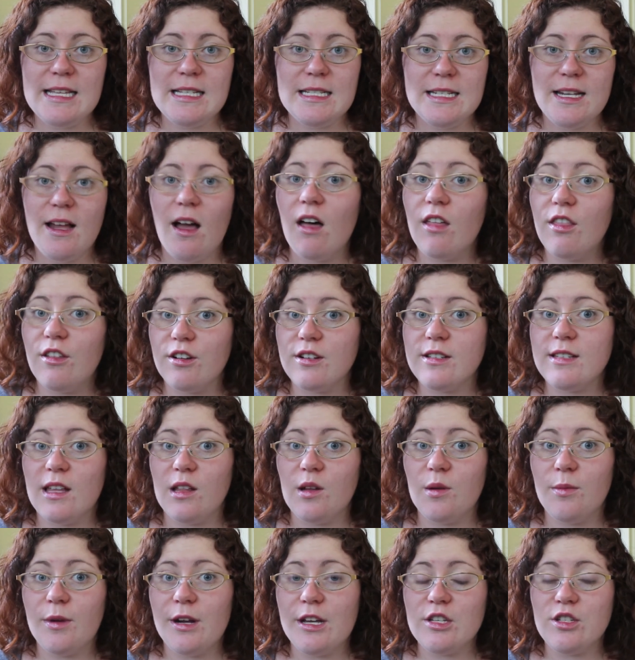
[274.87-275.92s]
into other
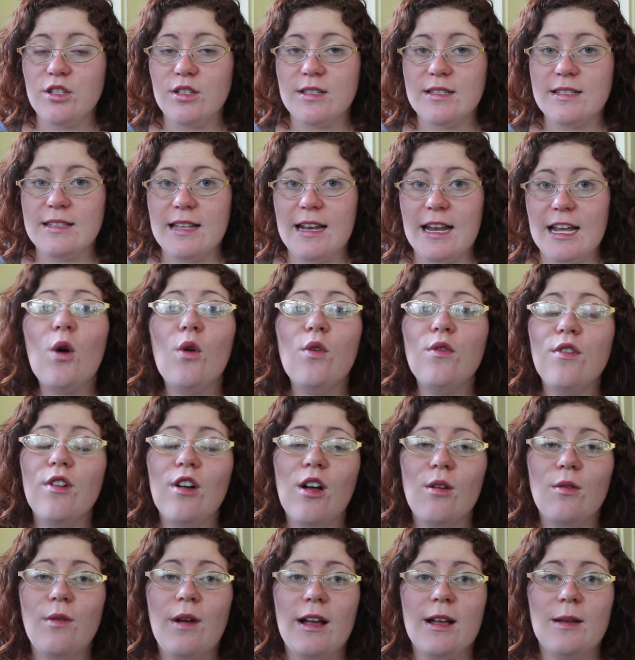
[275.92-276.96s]
celebrations. And my
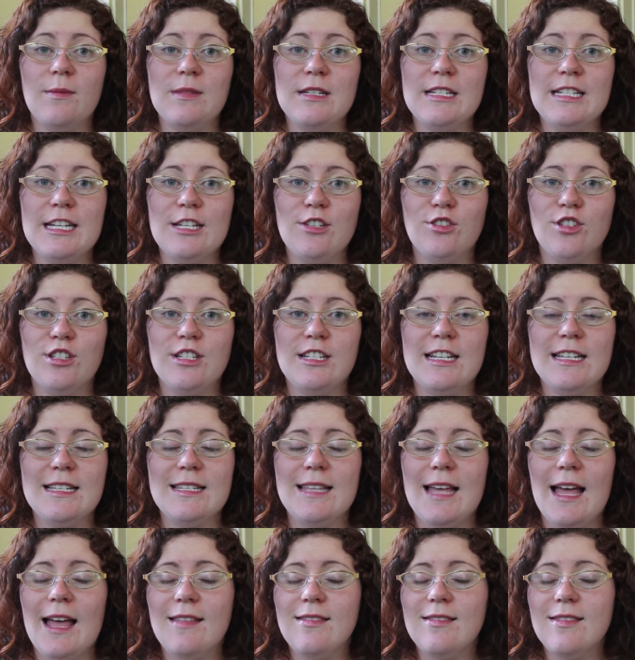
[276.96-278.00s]
overall recommendation
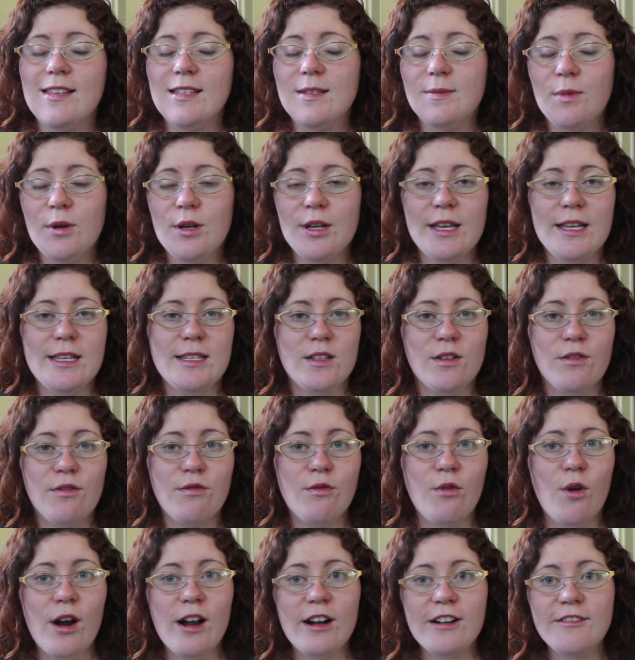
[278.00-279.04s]
is that this book is a
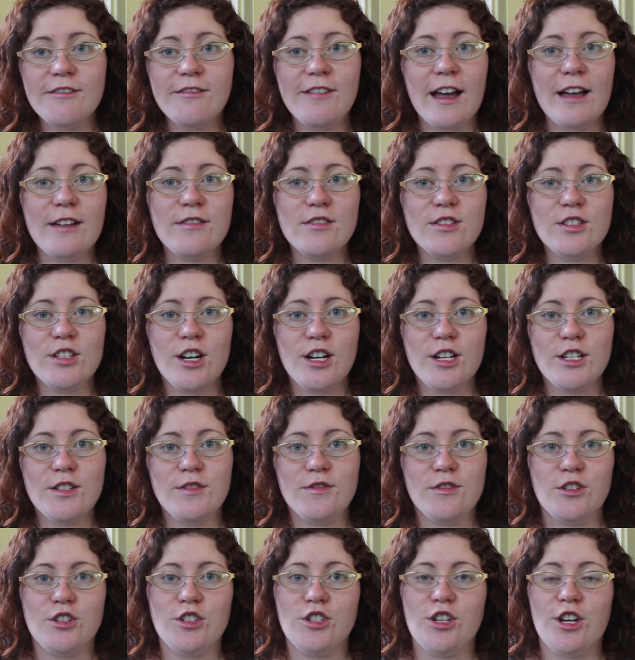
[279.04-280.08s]
4 out of 5 stars
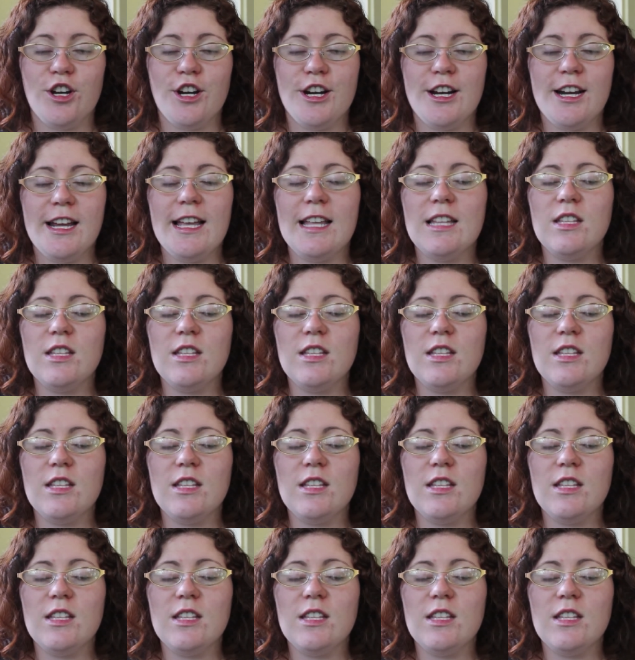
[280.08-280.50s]
for sure.